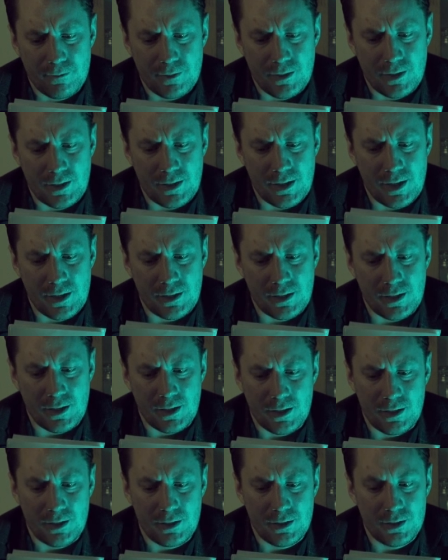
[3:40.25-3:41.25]
and had
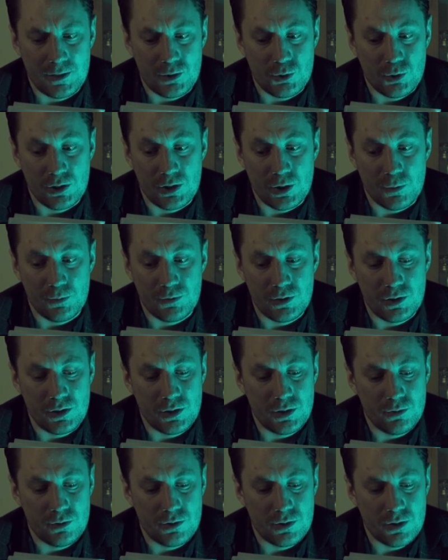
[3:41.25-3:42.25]
to adopt to the
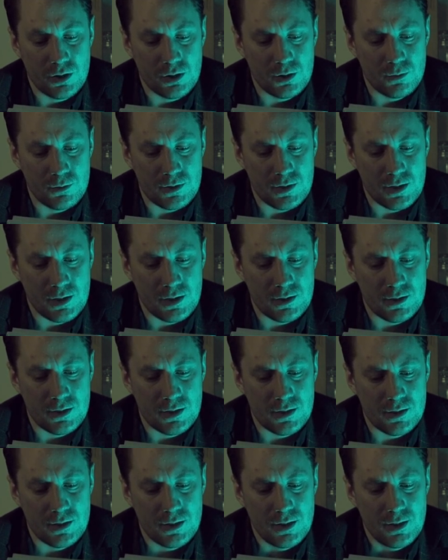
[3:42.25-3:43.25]
new
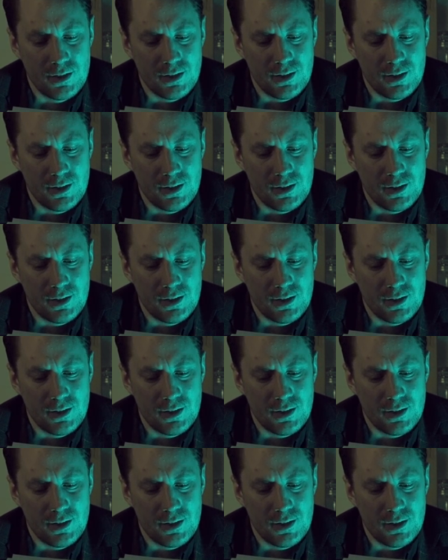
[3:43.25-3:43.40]
circumstances,